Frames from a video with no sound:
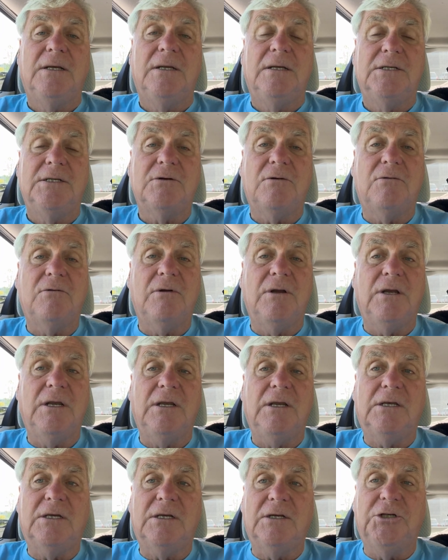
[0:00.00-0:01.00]
So
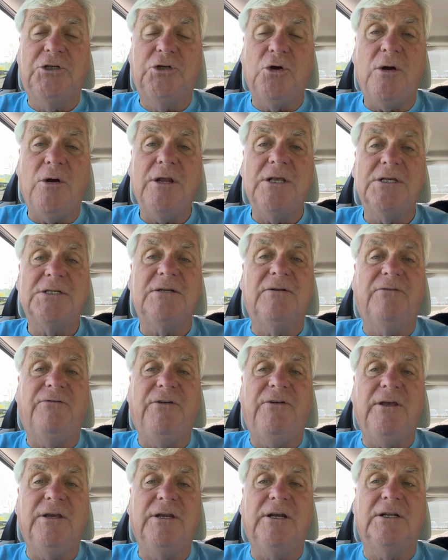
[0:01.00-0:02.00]
to join as an
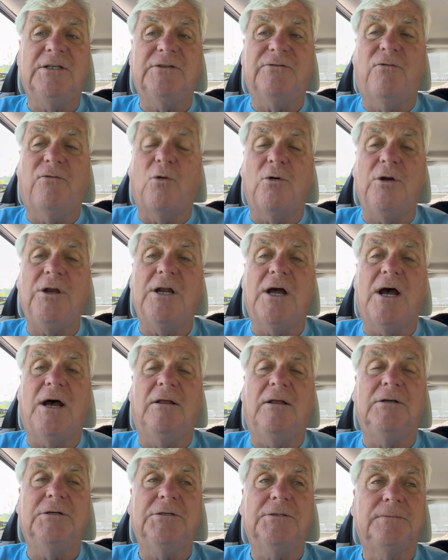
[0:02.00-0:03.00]
affiliate, it's
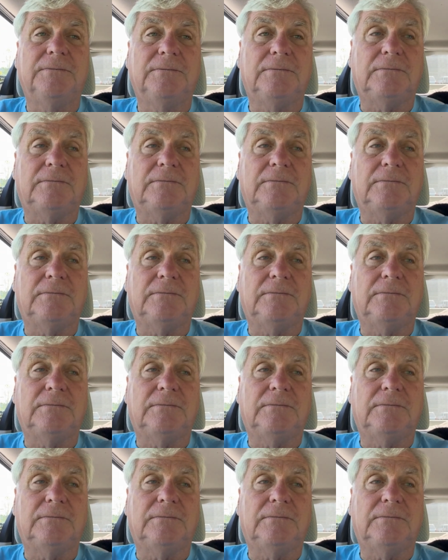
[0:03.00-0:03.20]
$40.